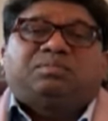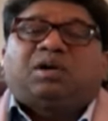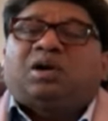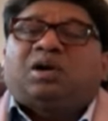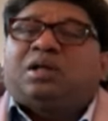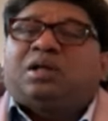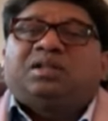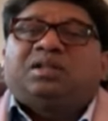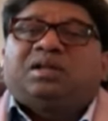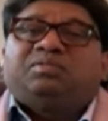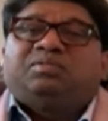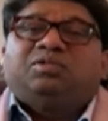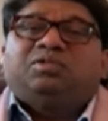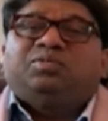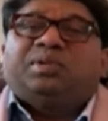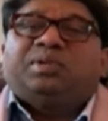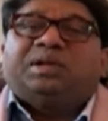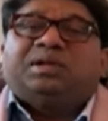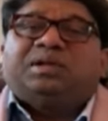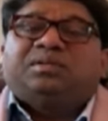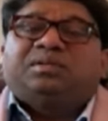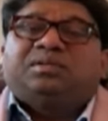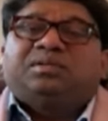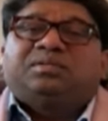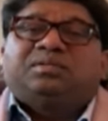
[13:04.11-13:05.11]
all the
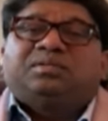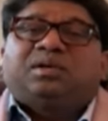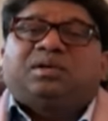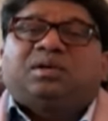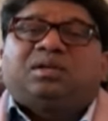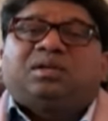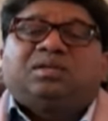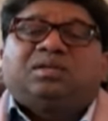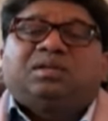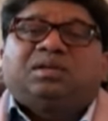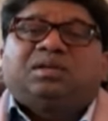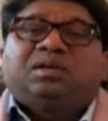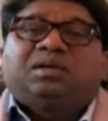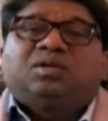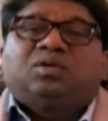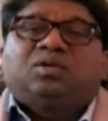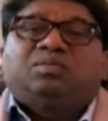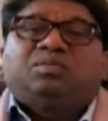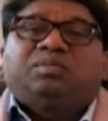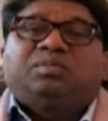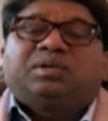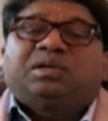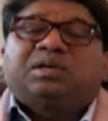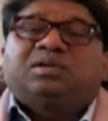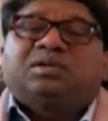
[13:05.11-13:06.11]
women, all the, you
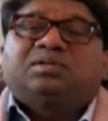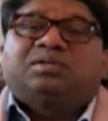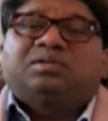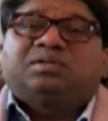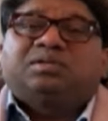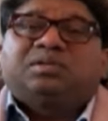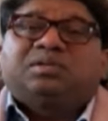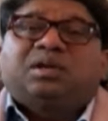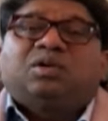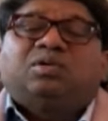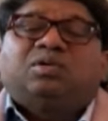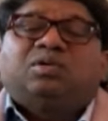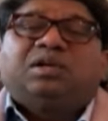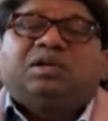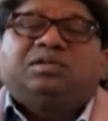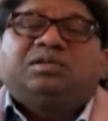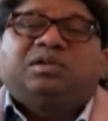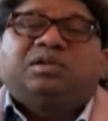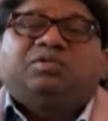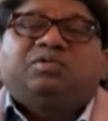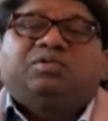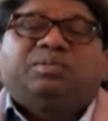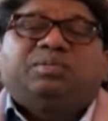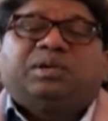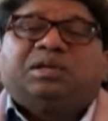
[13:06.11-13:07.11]
know, because
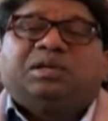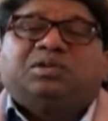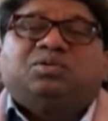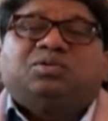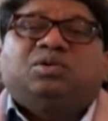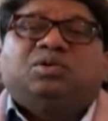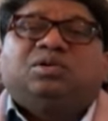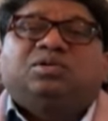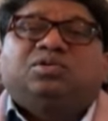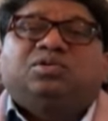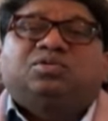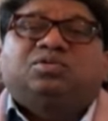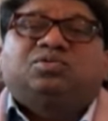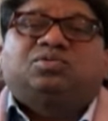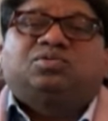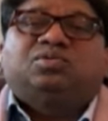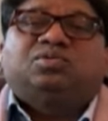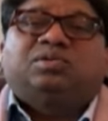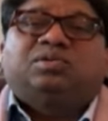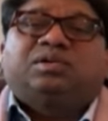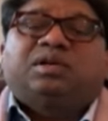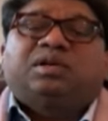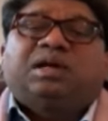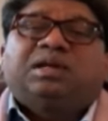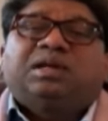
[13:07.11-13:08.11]
nowadays everybody is going to
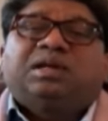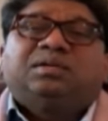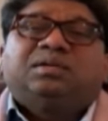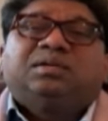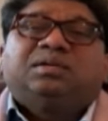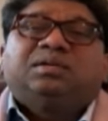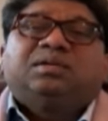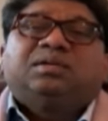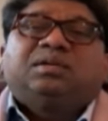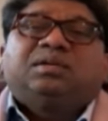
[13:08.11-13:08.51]
school, right?